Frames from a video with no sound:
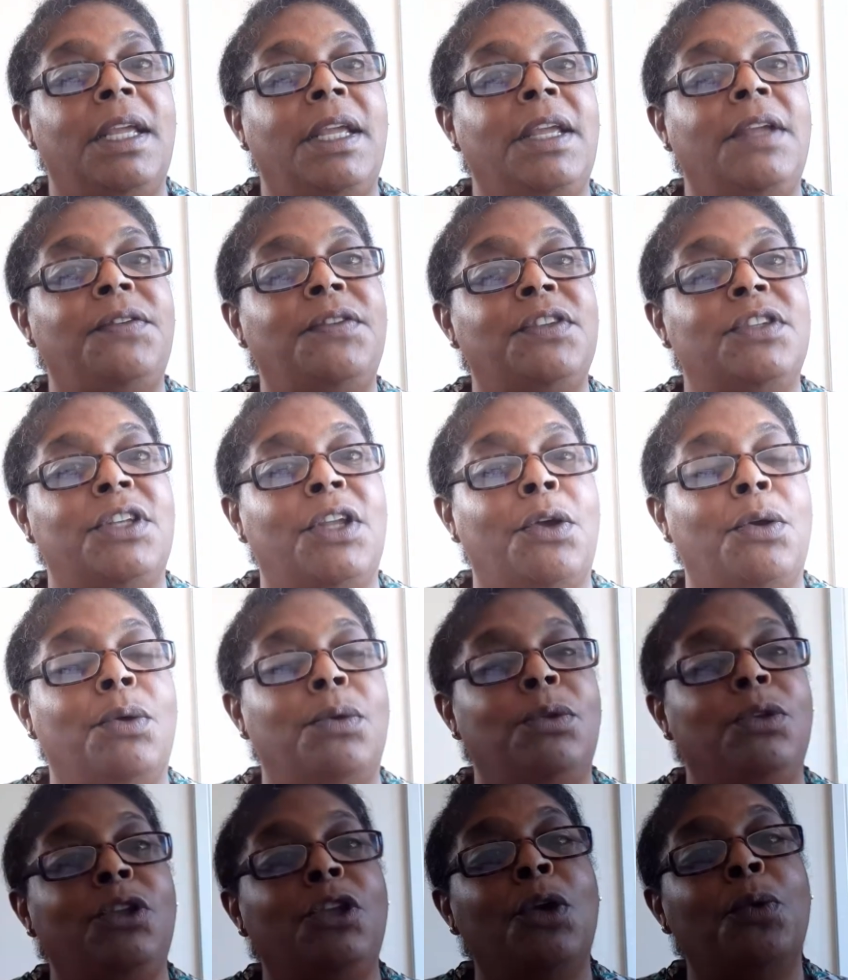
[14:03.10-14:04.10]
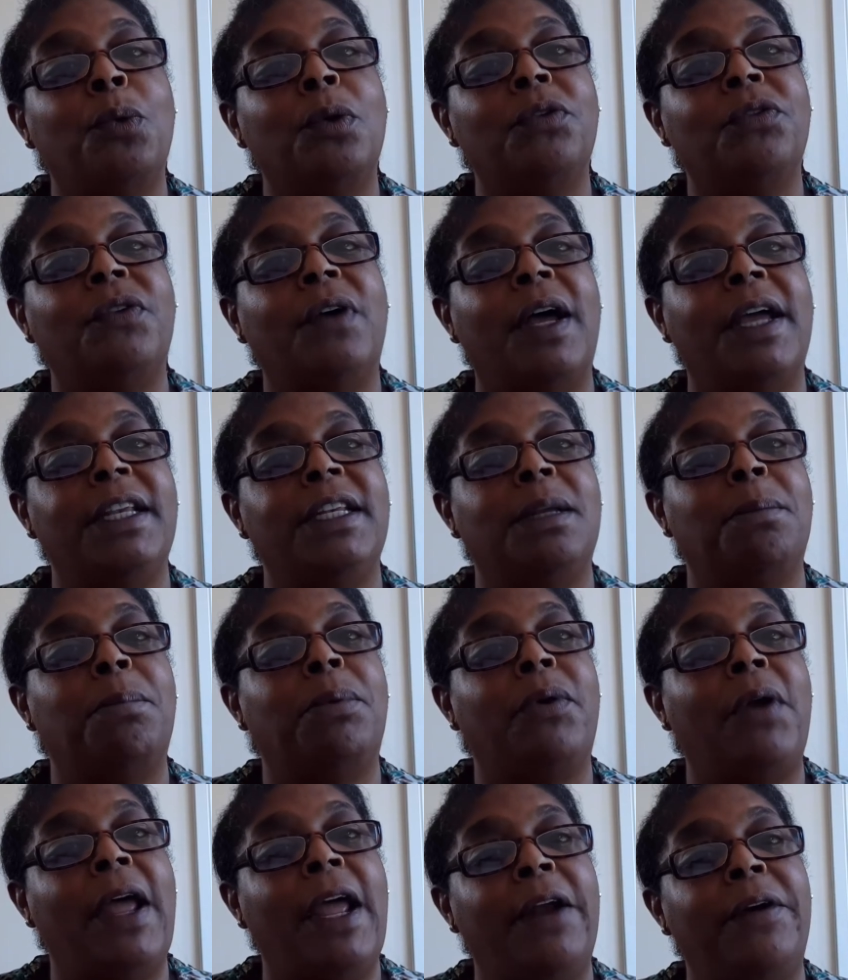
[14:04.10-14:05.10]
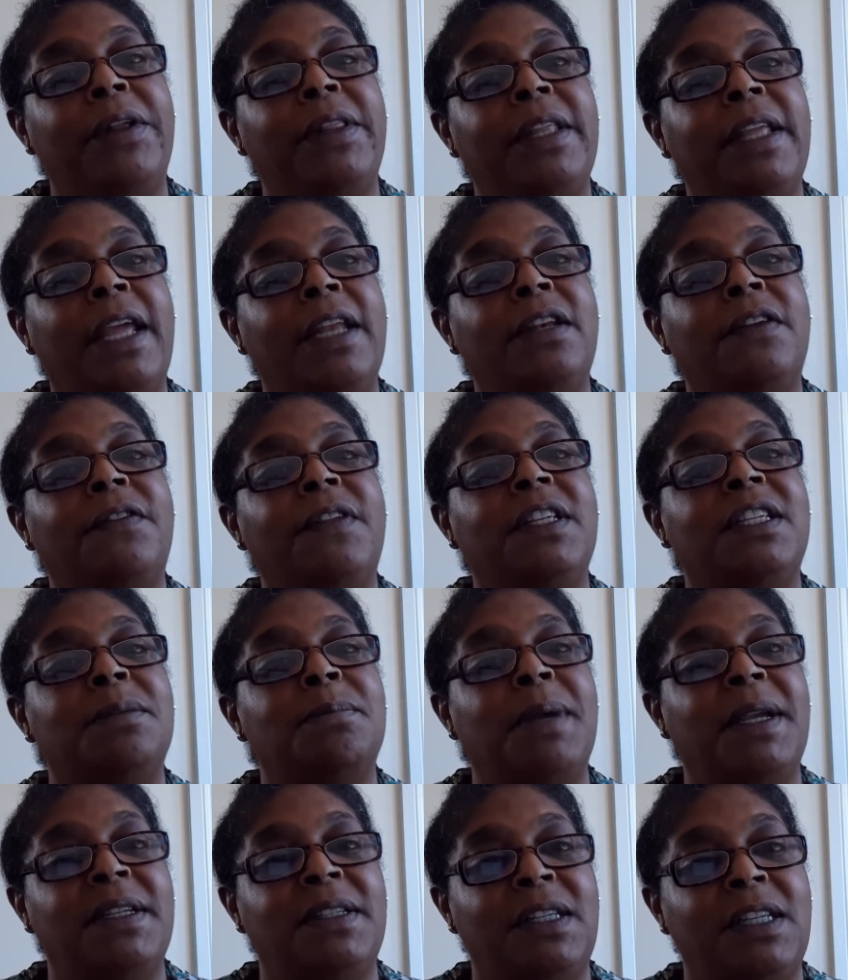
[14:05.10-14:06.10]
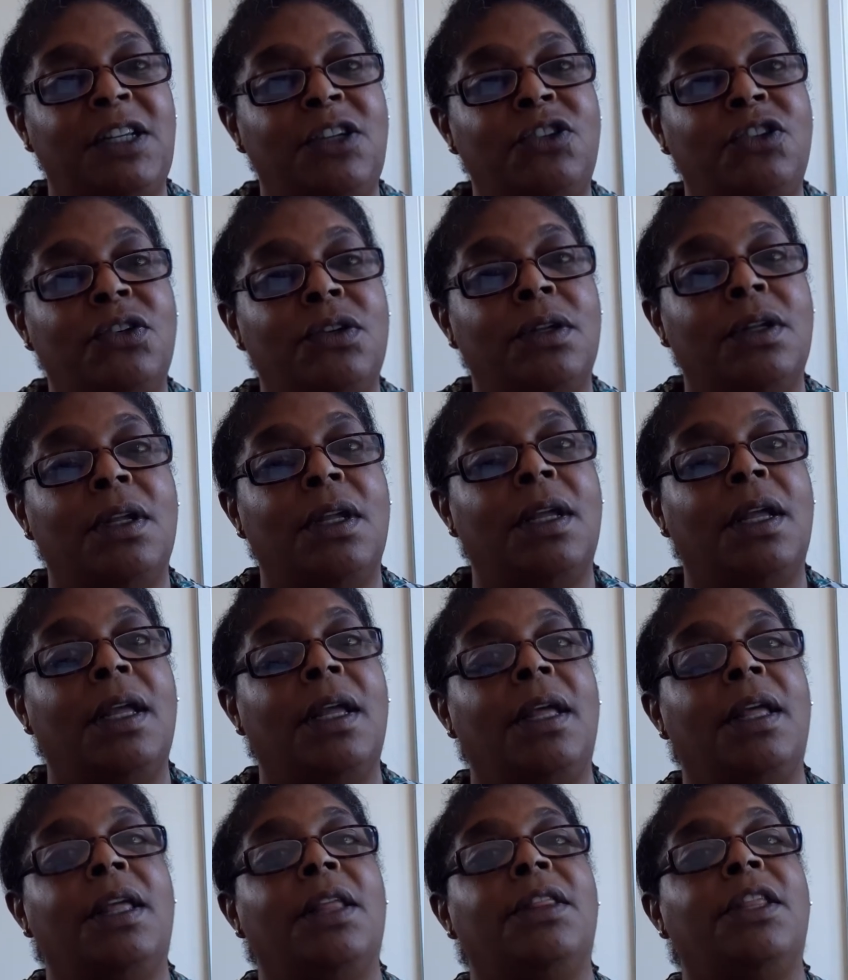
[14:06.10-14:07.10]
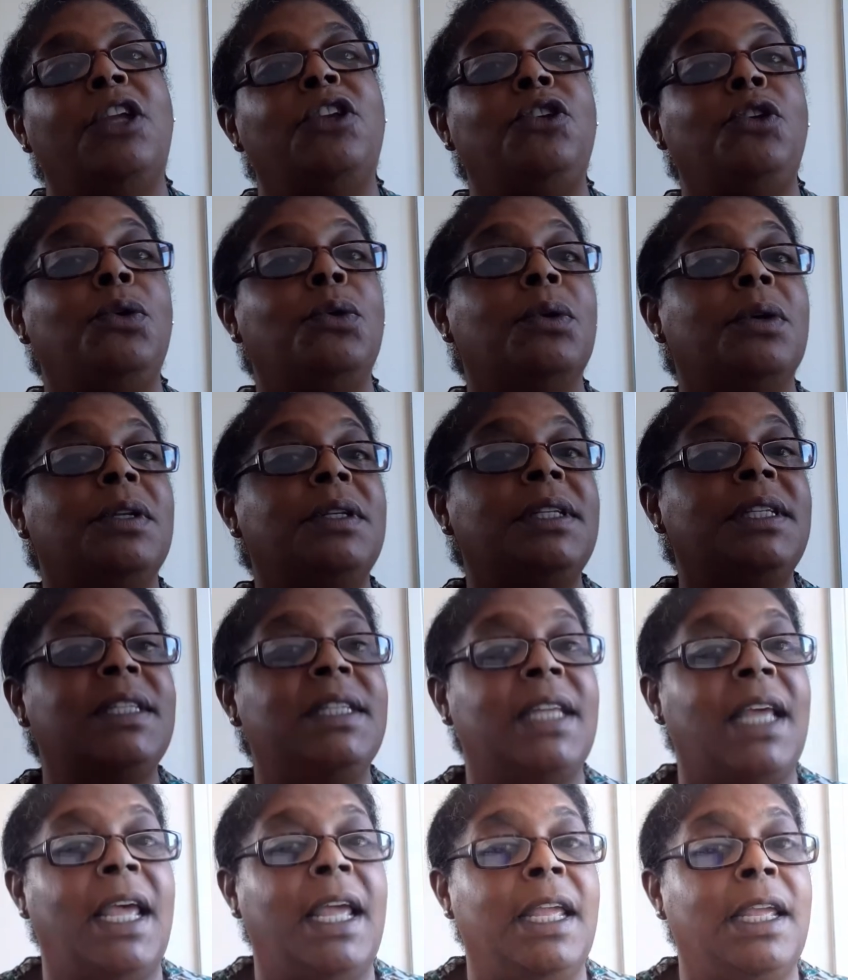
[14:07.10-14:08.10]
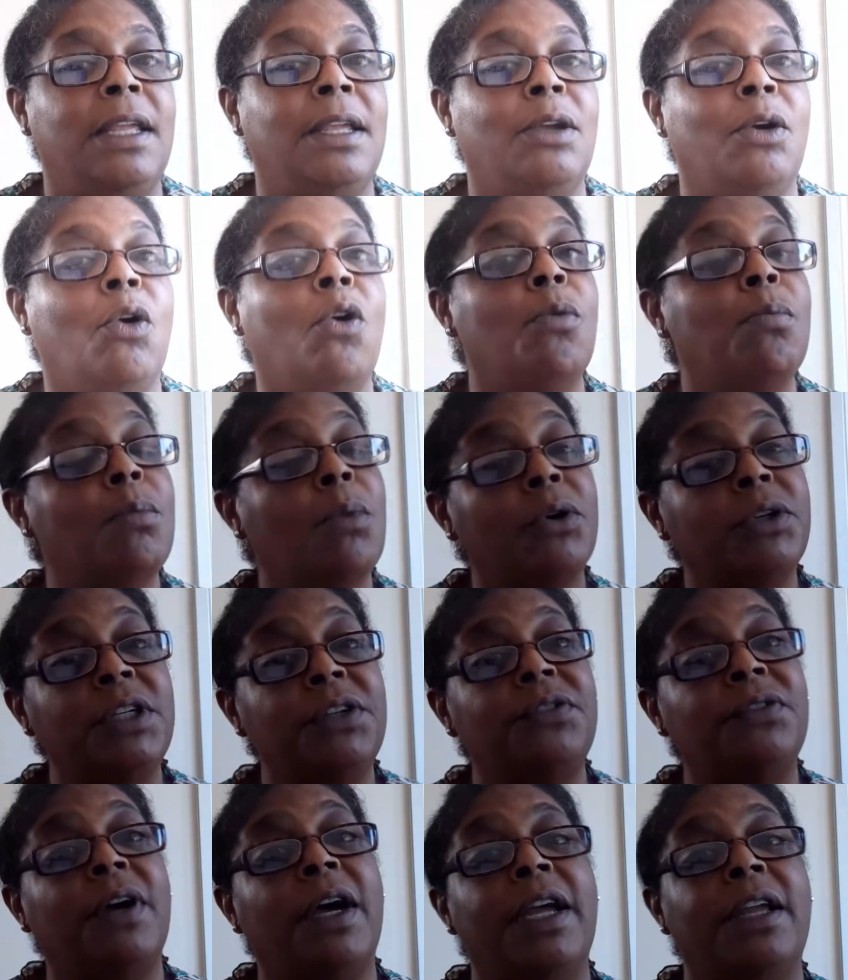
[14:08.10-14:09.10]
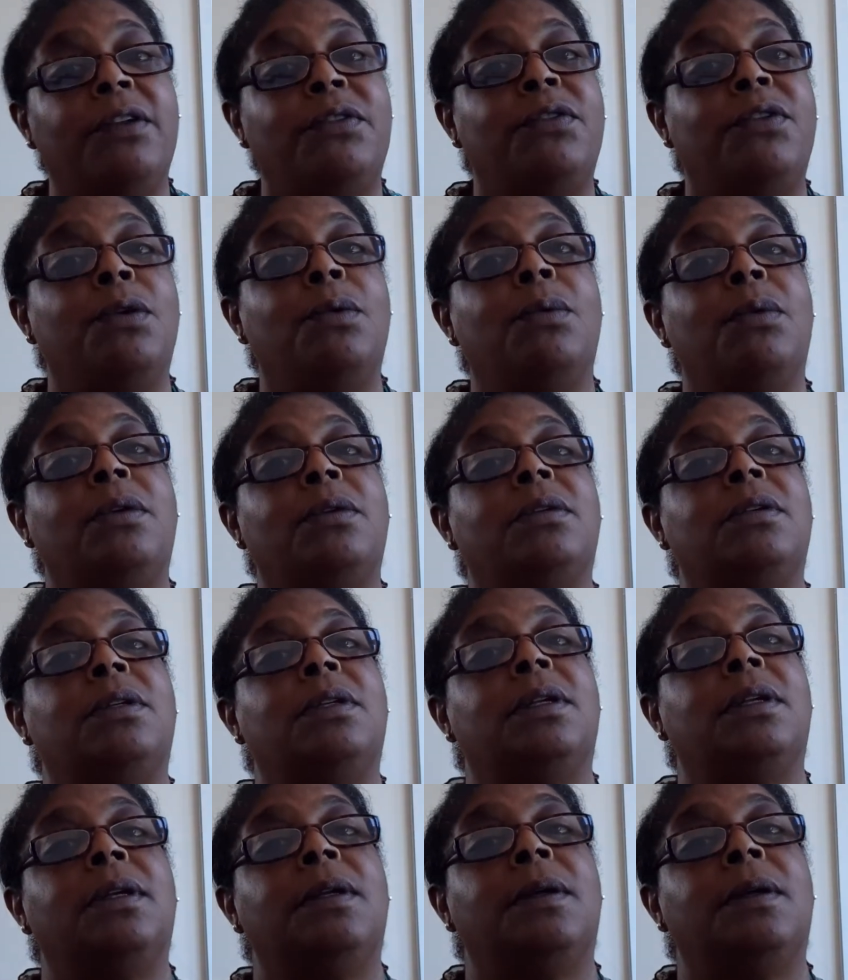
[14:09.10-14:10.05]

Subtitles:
If so, you will find a prayer at the end of this message that you can say or modify if you want,